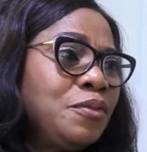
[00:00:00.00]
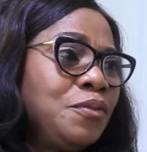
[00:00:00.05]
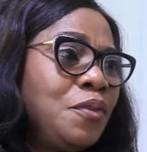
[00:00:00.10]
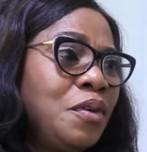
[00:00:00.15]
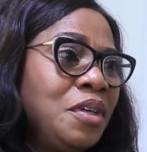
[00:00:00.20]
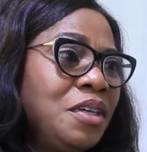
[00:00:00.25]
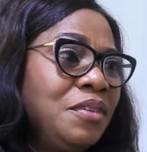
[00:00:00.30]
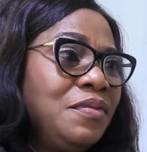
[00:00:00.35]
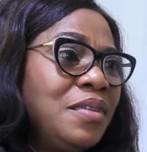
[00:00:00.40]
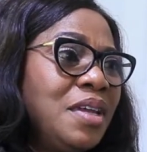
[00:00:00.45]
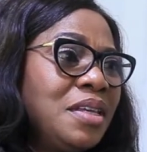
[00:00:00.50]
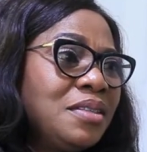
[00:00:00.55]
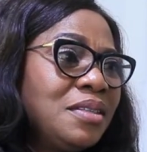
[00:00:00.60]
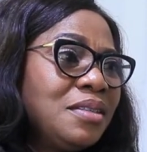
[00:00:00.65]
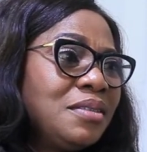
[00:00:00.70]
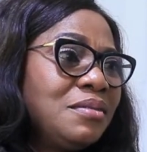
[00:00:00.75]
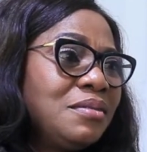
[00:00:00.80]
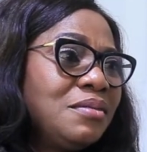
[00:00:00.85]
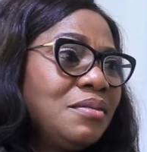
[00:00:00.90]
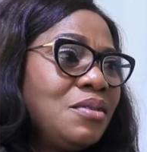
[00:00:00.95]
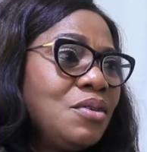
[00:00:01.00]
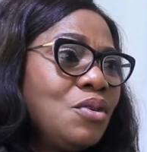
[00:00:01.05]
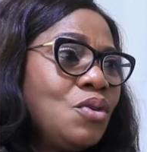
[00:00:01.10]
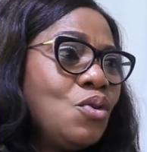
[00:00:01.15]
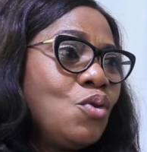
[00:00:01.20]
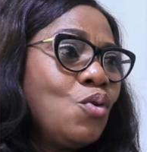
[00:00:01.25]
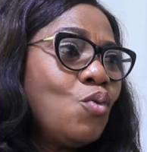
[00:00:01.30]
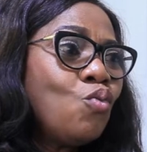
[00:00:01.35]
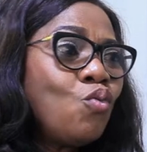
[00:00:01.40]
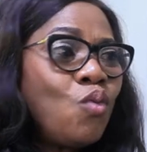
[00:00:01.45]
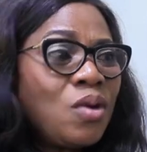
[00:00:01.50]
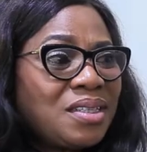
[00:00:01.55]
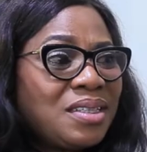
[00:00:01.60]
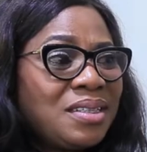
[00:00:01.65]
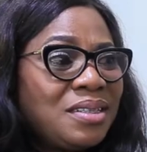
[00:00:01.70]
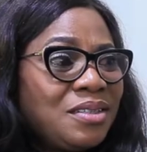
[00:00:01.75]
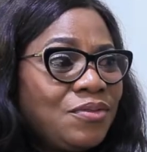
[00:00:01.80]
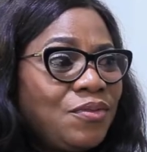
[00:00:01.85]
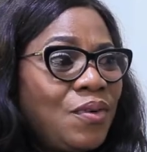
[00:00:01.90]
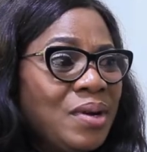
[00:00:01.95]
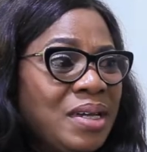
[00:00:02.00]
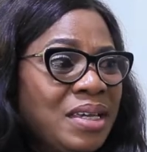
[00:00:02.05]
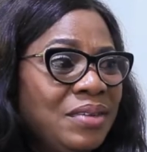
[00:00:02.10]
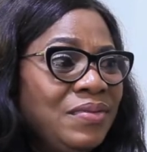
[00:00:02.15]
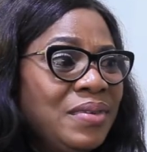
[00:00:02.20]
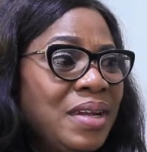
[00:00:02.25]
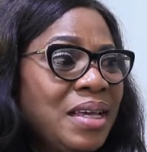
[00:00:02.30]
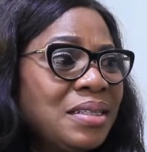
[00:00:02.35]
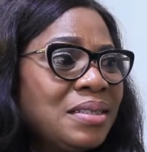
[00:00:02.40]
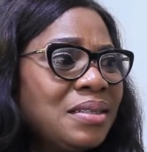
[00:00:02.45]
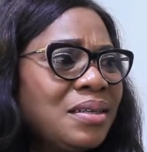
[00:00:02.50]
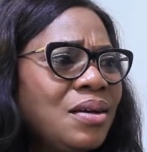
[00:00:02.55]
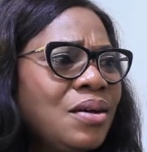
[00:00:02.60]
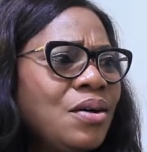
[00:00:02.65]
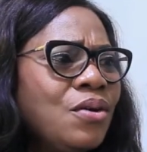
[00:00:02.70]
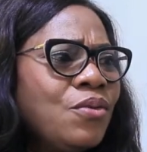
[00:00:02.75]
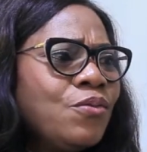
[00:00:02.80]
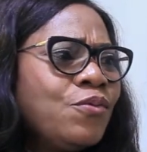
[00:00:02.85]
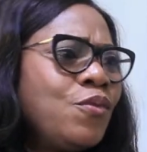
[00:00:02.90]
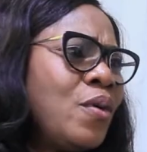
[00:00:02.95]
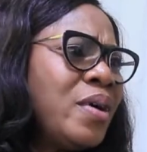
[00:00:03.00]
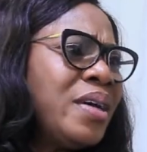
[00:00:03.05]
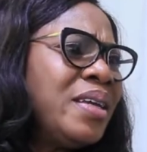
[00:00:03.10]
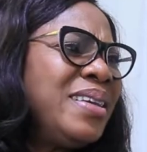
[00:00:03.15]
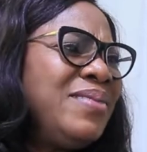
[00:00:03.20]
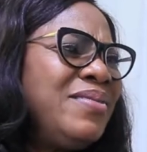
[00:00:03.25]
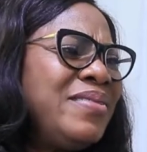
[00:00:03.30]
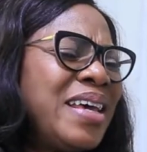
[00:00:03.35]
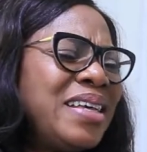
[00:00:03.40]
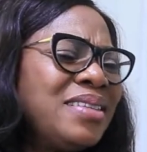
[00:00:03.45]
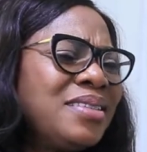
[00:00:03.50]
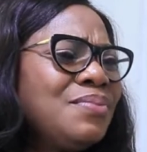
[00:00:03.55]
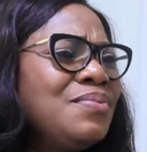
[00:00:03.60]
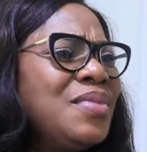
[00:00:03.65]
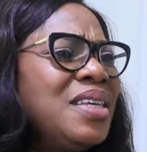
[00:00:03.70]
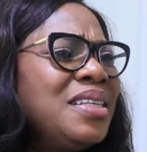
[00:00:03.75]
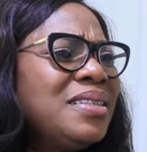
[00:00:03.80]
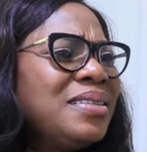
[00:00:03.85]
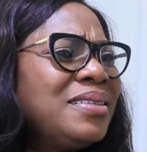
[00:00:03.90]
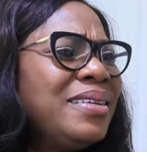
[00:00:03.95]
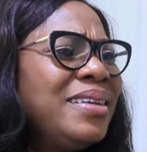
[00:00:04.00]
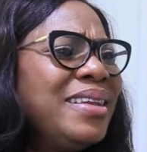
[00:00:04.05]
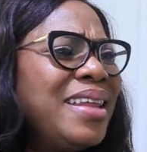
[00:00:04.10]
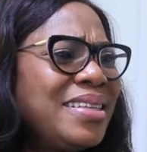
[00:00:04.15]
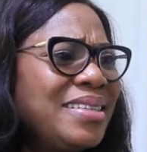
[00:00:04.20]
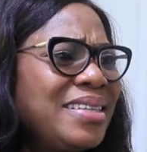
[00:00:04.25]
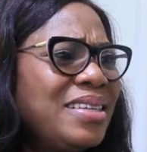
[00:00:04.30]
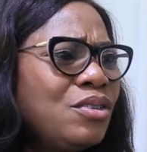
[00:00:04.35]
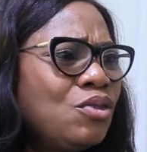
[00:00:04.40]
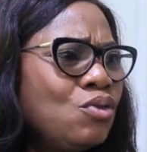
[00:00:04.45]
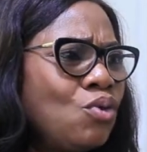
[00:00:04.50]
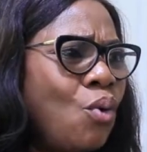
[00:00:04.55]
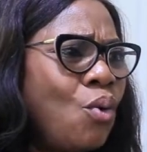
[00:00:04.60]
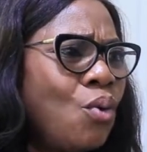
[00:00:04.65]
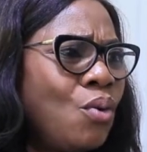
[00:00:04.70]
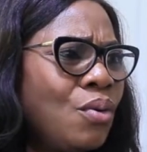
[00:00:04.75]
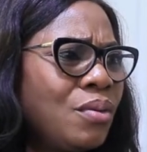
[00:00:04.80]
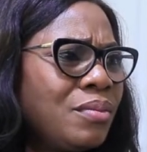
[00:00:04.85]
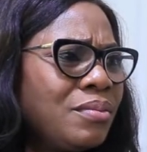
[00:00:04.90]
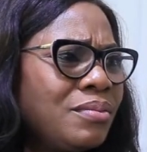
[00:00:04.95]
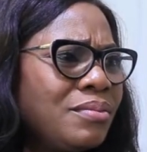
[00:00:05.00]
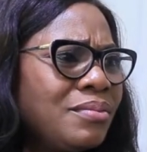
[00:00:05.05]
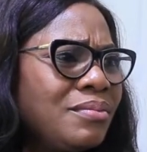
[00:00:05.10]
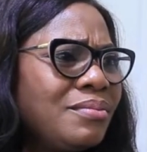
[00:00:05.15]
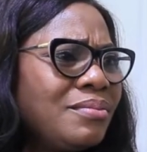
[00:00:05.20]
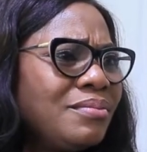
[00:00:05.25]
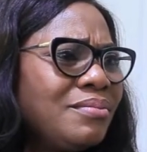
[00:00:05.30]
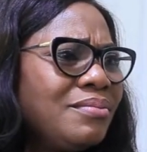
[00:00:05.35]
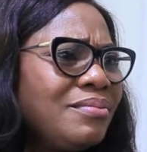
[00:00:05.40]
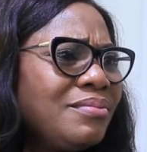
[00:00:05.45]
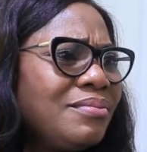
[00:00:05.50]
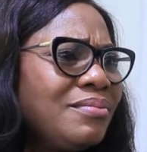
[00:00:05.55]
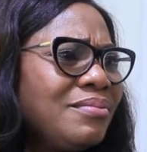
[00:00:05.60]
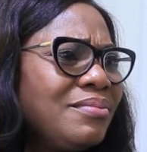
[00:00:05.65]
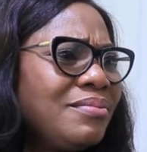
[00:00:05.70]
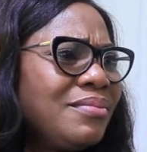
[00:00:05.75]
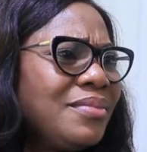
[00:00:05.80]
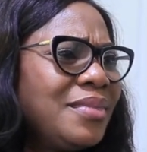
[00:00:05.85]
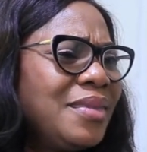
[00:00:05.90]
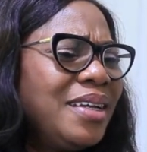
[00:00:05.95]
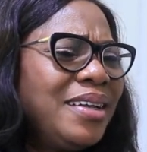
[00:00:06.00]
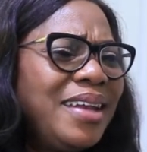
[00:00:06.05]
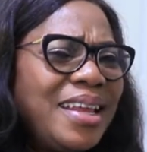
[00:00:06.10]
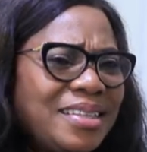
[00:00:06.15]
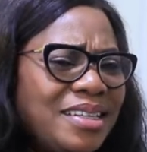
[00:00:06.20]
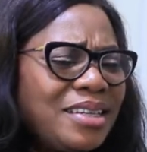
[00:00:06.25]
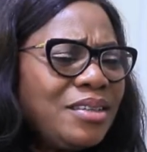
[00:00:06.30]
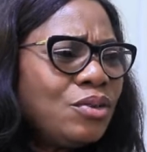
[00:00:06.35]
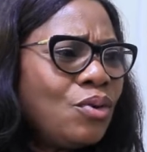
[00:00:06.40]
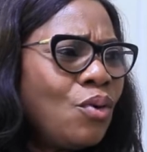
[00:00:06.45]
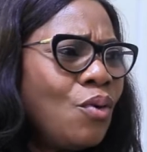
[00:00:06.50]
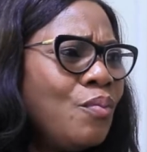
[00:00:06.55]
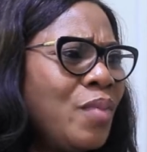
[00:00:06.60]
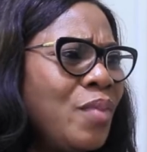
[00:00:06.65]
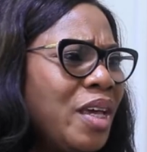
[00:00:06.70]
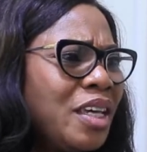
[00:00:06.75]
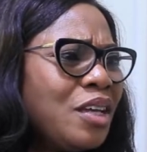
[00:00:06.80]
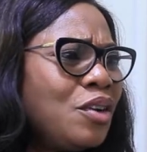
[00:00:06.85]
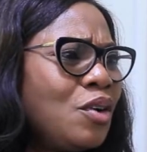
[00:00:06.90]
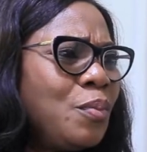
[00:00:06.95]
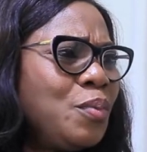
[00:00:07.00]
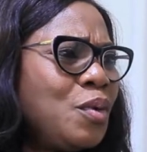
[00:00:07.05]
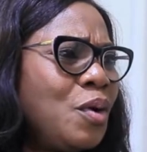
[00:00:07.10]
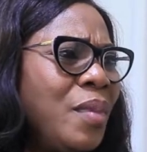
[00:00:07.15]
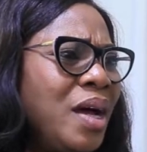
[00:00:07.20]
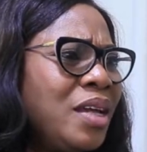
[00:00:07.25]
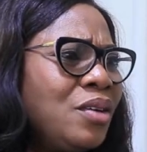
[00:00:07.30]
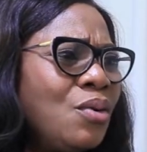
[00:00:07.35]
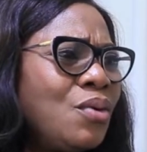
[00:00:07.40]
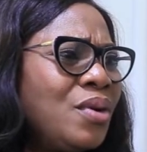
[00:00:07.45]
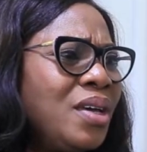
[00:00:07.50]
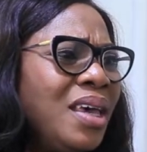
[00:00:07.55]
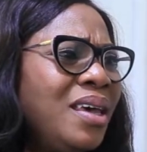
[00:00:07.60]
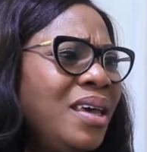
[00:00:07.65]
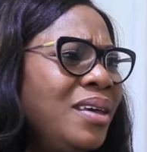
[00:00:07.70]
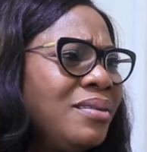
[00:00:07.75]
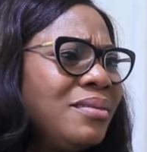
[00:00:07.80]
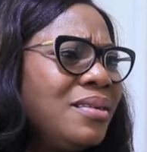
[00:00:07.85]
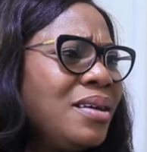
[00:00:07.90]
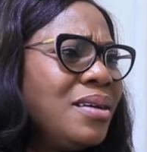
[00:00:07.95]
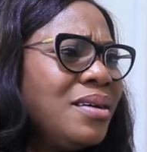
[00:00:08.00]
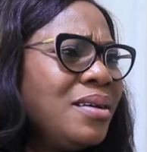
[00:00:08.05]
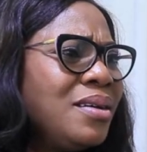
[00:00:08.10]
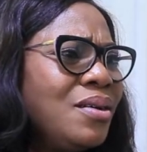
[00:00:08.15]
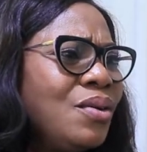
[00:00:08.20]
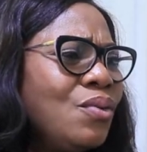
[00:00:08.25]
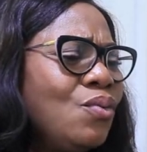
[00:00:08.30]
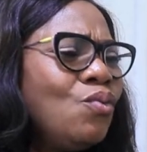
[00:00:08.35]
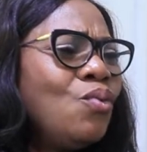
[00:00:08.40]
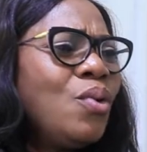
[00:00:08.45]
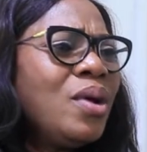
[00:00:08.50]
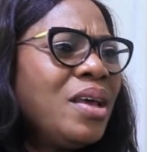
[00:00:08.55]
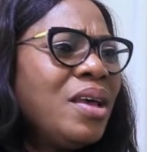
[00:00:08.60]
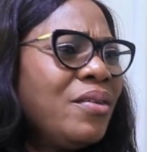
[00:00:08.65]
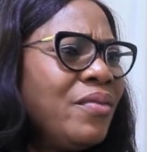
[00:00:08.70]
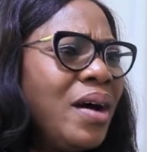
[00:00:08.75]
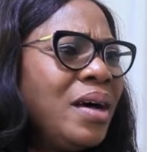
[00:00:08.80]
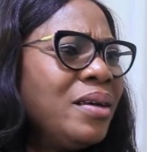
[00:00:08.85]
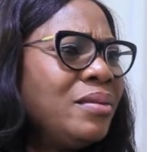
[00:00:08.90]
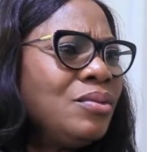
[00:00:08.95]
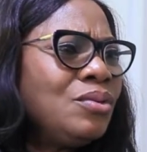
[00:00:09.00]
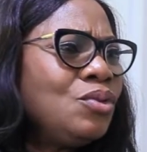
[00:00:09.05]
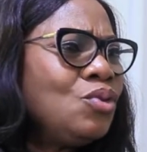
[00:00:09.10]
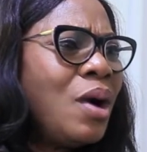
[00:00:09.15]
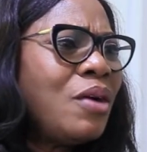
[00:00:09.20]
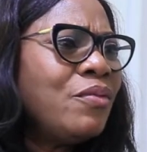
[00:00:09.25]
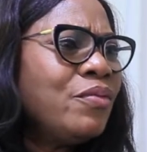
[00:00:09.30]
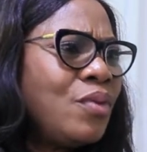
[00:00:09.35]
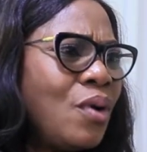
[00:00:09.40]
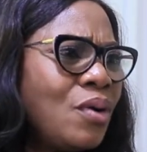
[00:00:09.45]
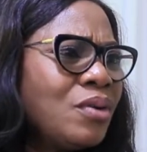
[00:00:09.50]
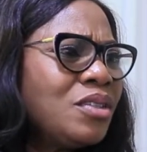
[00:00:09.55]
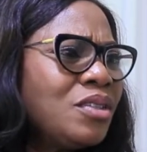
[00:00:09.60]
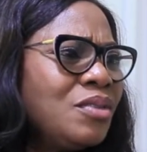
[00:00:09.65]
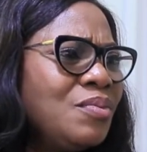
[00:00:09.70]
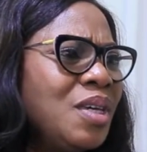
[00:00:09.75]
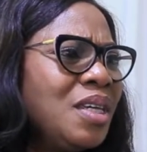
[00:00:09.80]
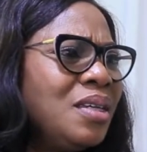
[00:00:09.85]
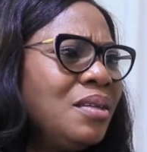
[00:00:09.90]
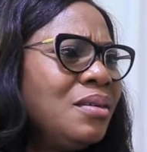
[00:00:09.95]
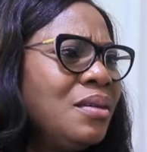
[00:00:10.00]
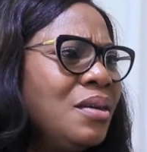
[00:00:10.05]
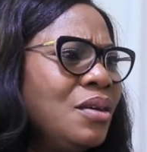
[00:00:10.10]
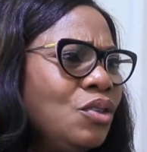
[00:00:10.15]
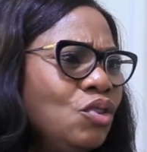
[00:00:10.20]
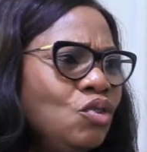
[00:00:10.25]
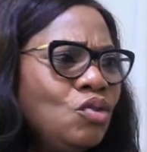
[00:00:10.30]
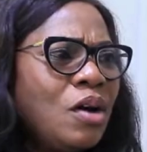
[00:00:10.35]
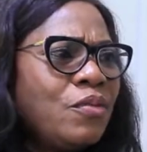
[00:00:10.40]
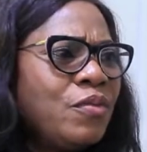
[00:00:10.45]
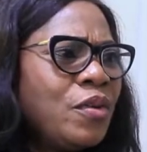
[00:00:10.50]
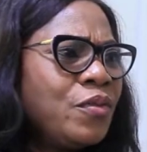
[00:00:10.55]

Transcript: forgiveness. What is forgiveness? Forgiveness means letting go. Letting go, making up your mind, okay, whatever, you have wronged me, you have